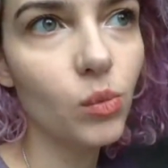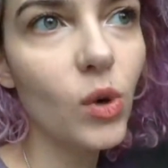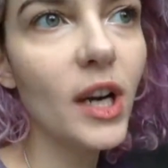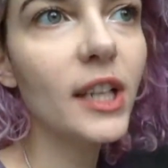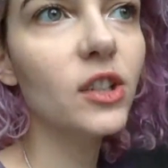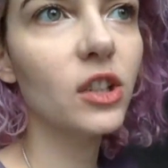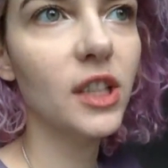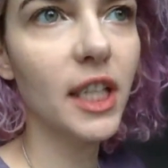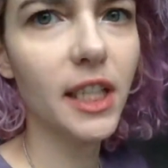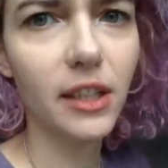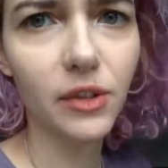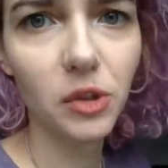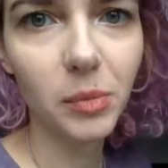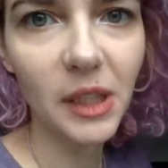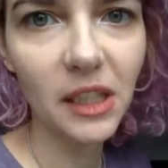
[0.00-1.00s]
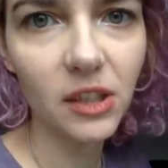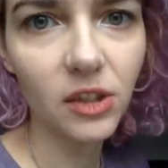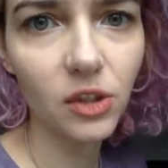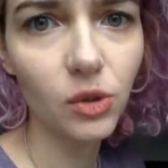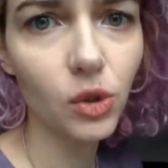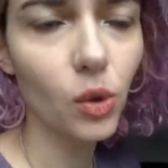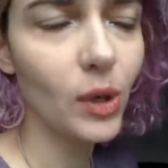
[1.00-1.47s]
Why do native speakers
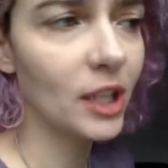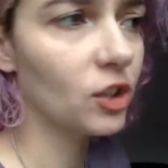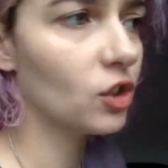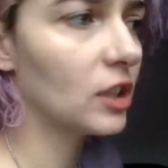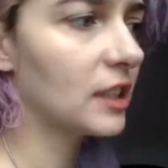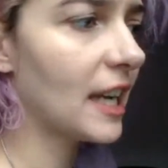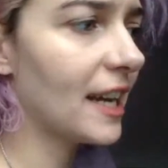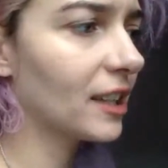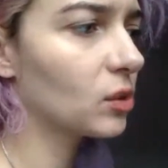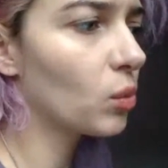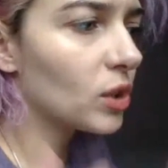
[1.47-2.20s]
use question tags?